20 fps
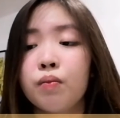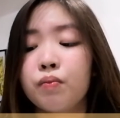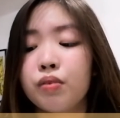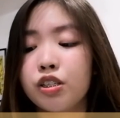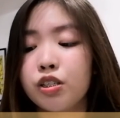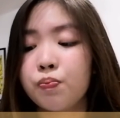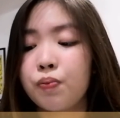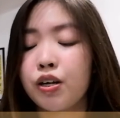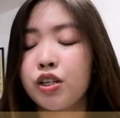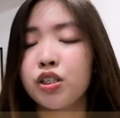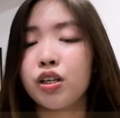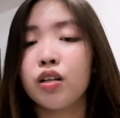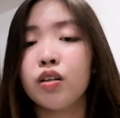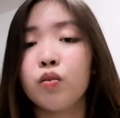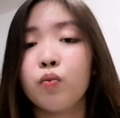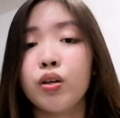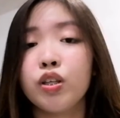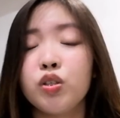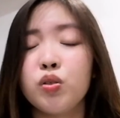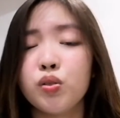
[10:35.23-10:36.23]
especially
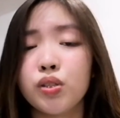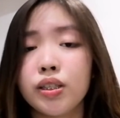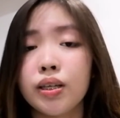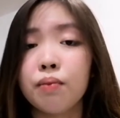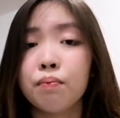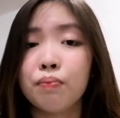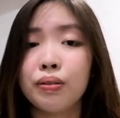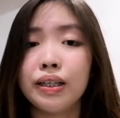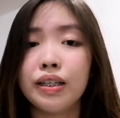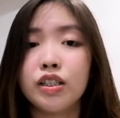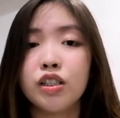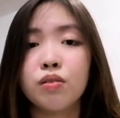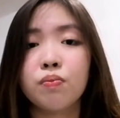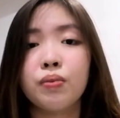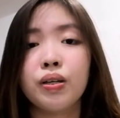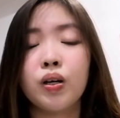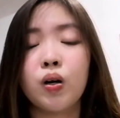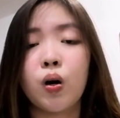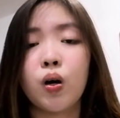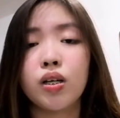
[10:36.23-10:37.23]
when using bleach,
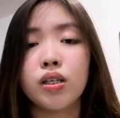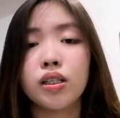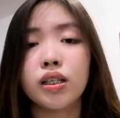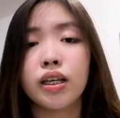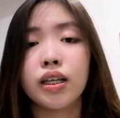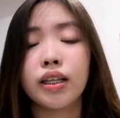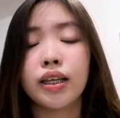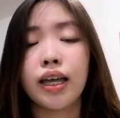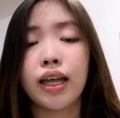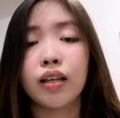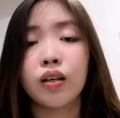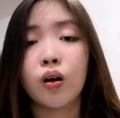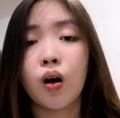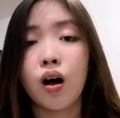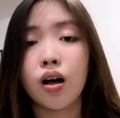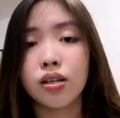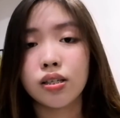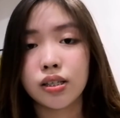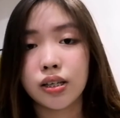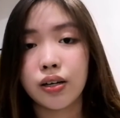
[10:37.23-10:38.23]
because it can
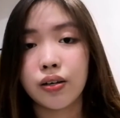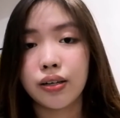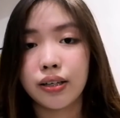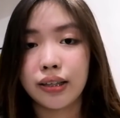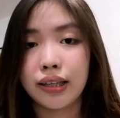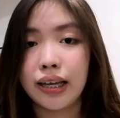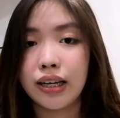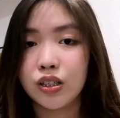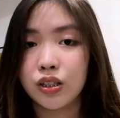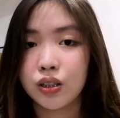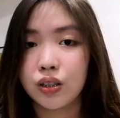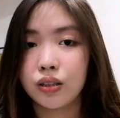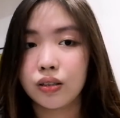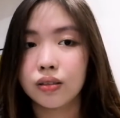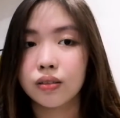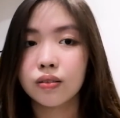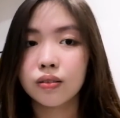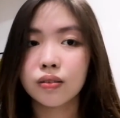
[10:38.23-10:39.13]
cause irritation.